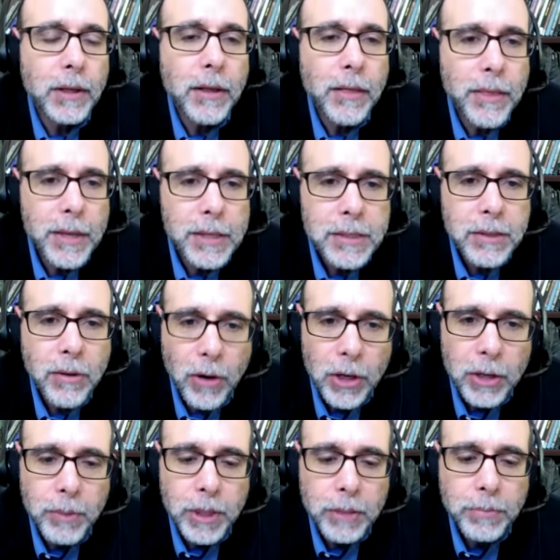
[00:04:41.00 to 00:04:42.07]
This
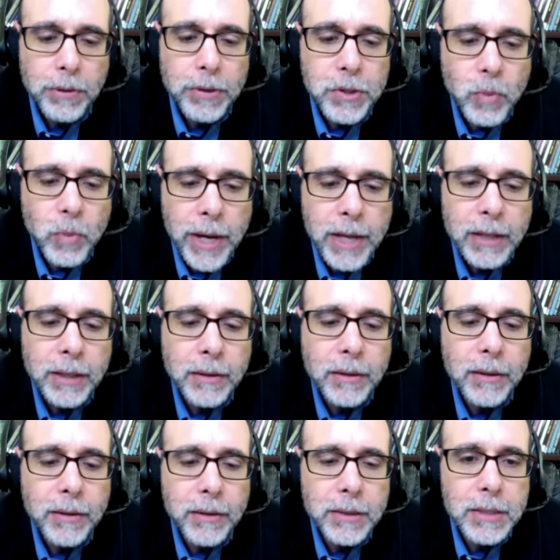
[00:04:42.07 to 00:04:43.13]
argument persuaded
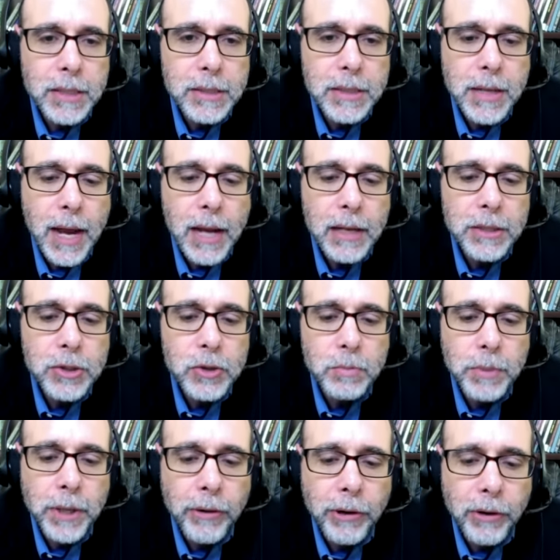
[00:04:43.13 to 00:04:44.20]
the Cincinnati
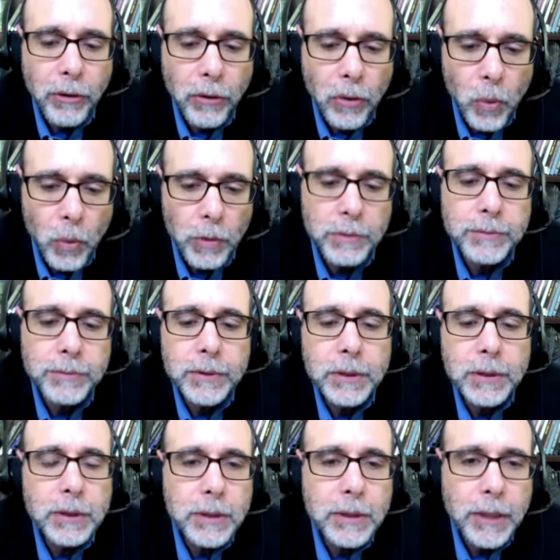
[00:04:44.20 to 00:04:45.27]
Superior Court,
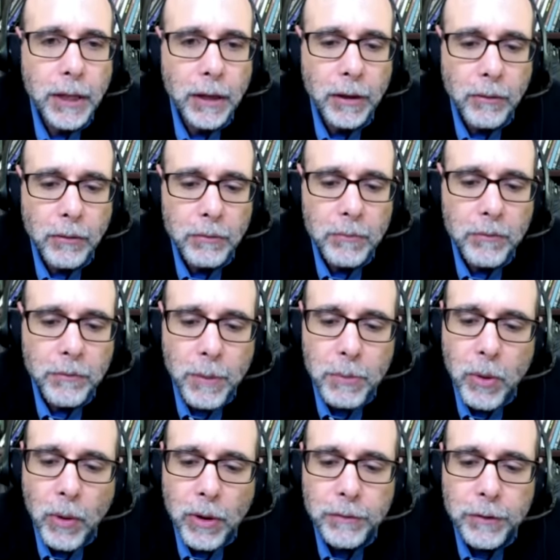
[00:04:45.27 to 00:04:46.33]
and on
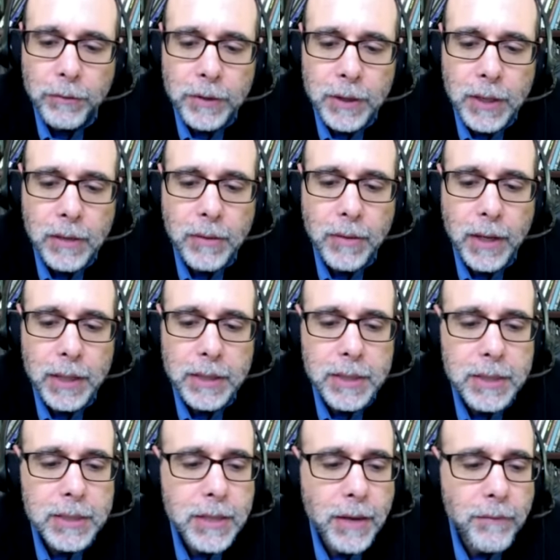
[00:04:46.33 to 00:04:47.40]
February 15th,
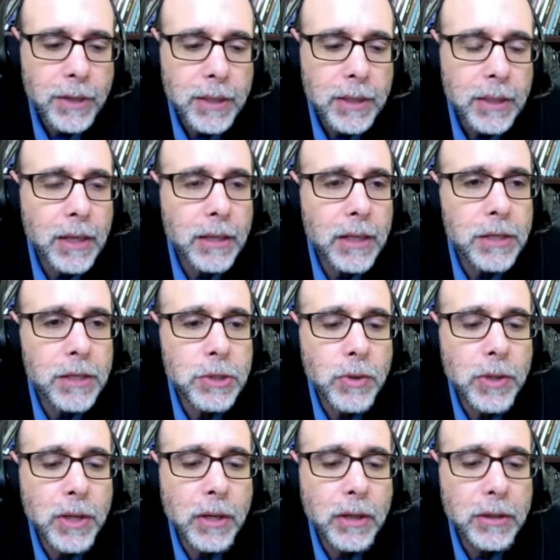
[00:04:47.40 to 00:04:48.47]
1870, it
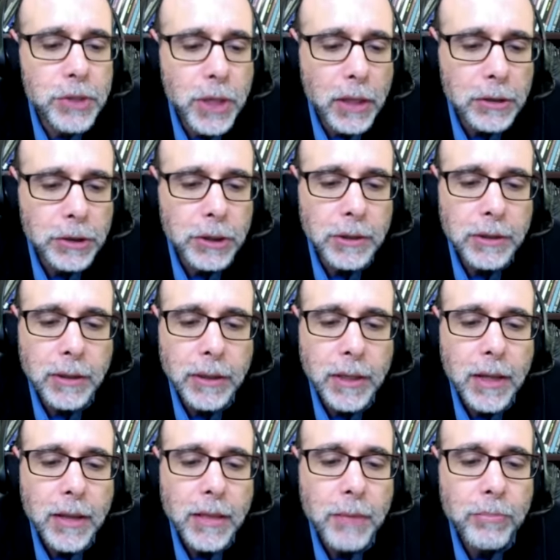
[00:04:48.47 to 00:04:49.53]
issued an injunction
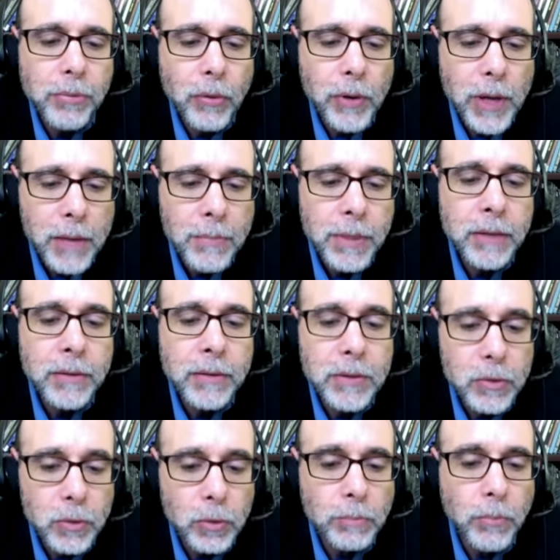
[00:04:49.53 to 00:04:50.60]
that prohibited the
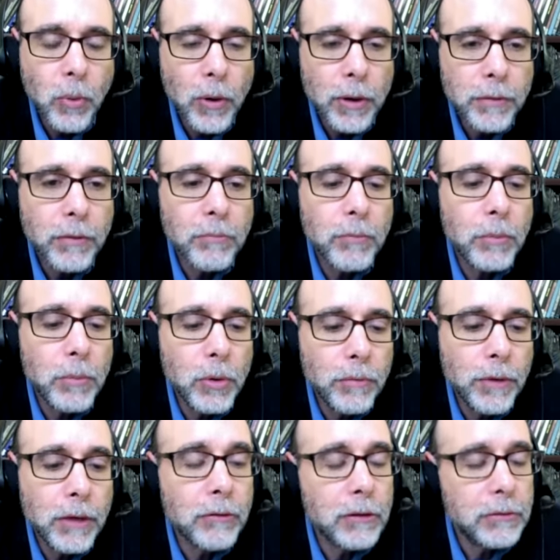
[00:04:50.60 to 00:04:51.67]
school board from
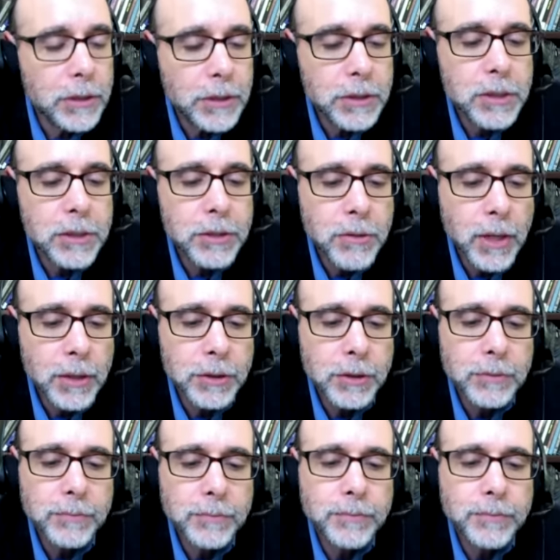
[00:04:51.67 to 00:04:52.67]
removing religious instruction.